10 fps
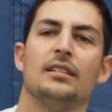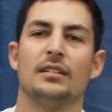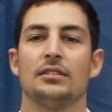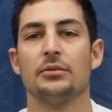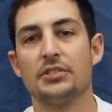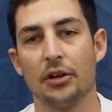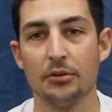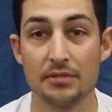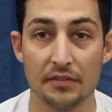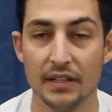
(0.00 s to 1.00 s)
So in
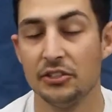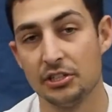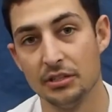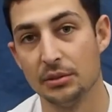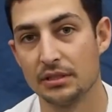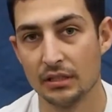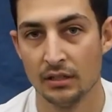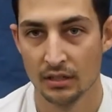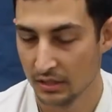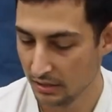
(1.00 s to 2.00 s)
terms of these shoes,
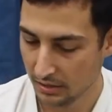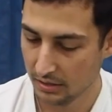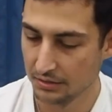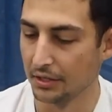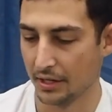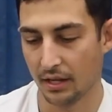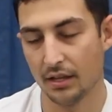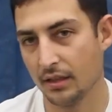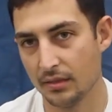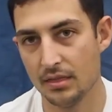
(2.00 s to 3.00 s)
look,
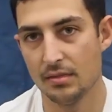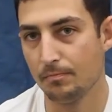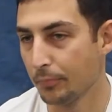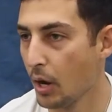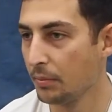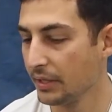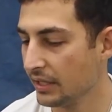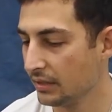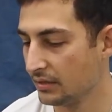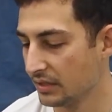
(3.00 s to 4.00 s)

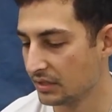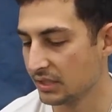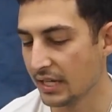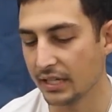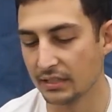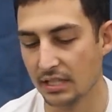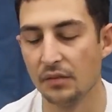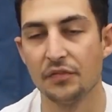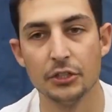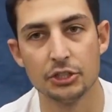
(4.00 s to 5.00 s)
probably the second
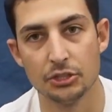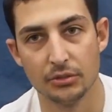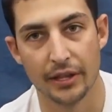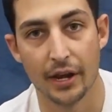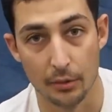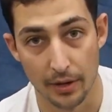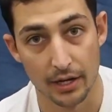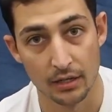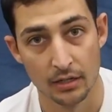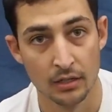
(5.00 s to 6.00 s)
comfiest shoe that I
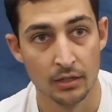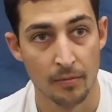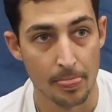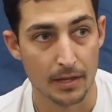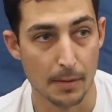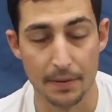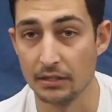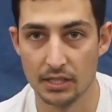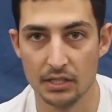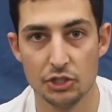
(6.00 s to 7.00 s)
wear
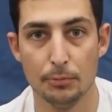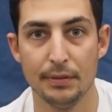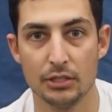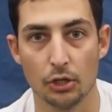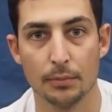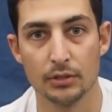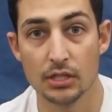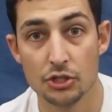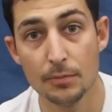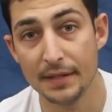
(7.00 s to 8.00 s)
compared to the GP Turbos. The
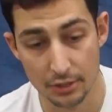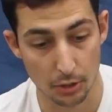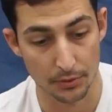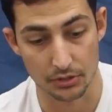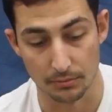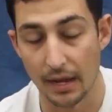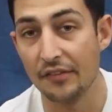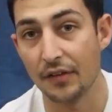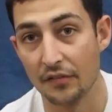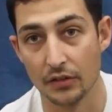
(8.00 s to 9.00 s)
GP Turbos are my
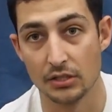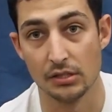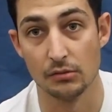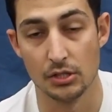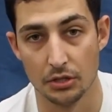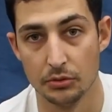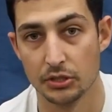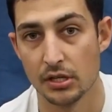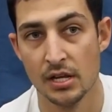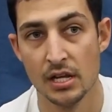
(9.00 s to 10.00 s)
favorite to
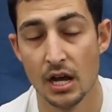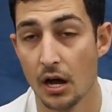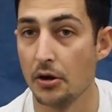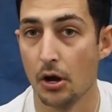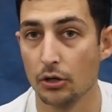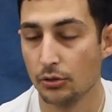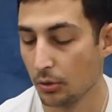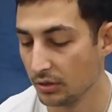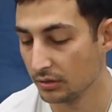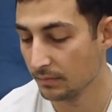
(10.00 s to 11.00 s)
use on hard
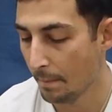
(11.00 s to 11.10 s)
court.